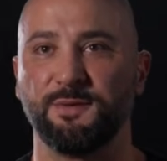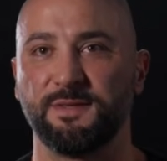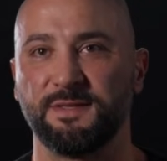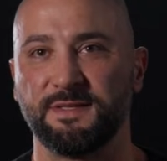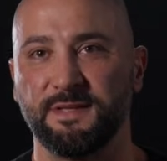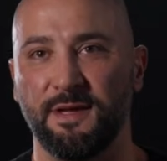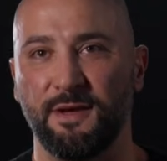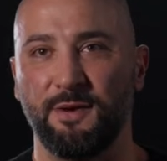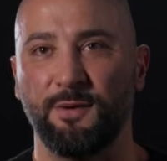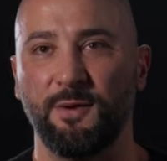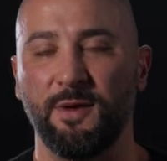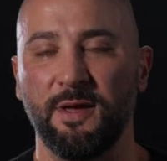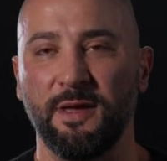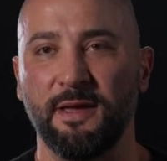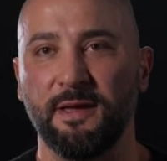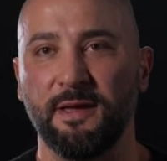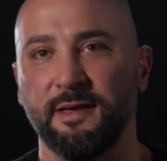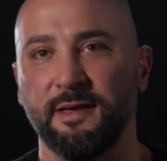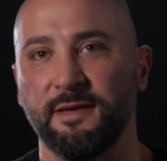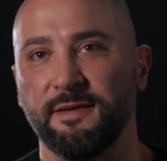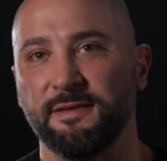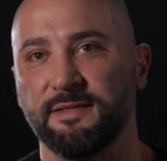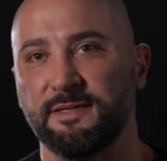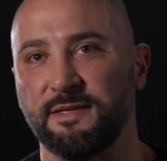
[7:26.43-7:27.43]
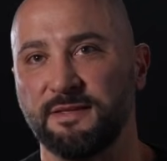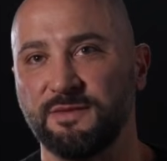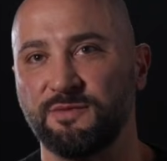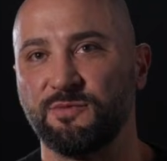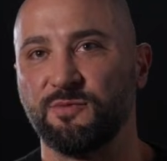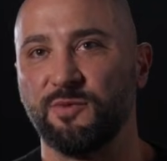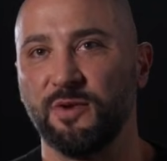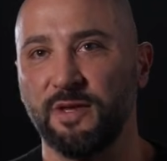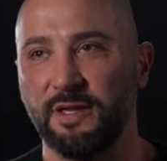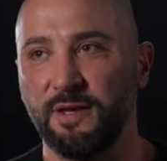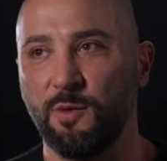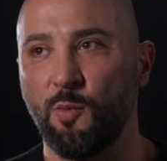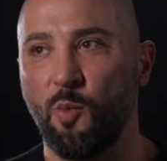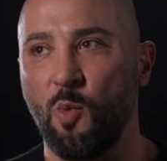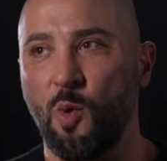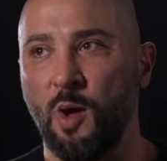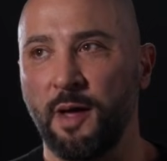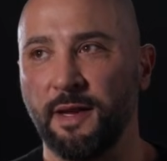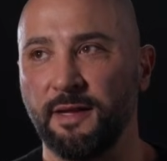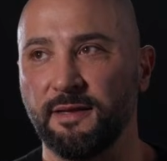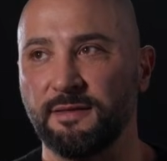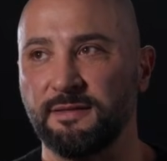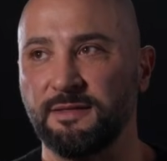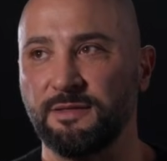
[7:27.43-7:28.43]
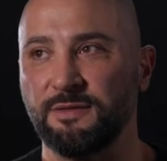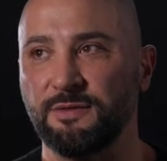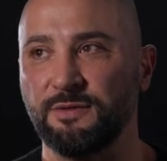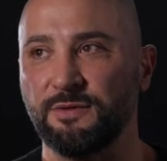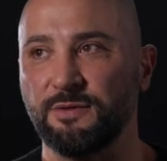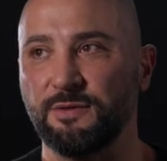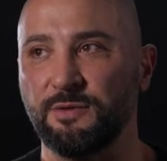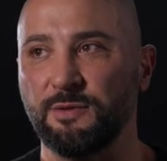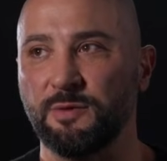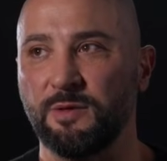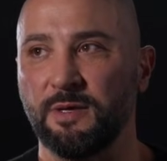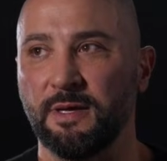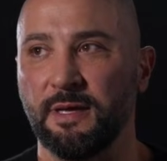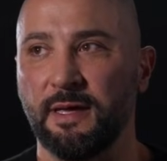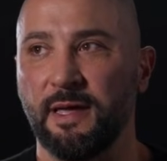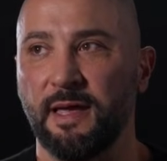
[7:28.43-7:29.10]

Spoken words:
So just really wanted to